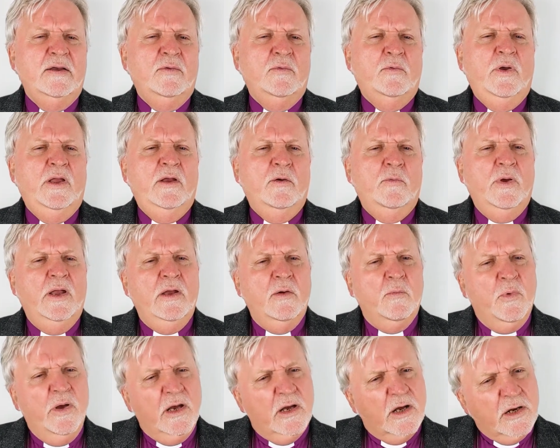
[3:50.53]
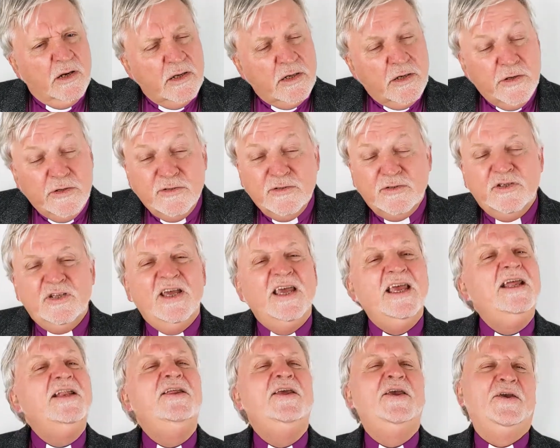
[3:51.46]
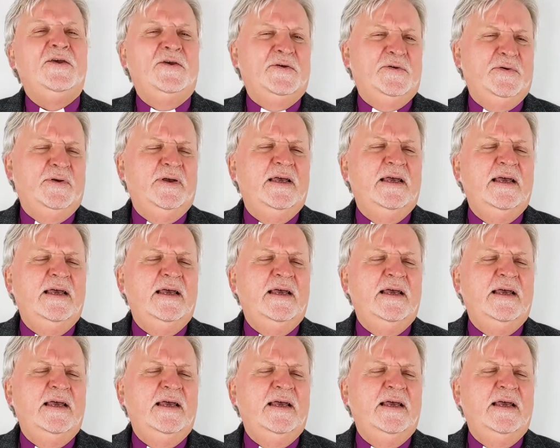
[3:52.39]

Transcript: We are going to continue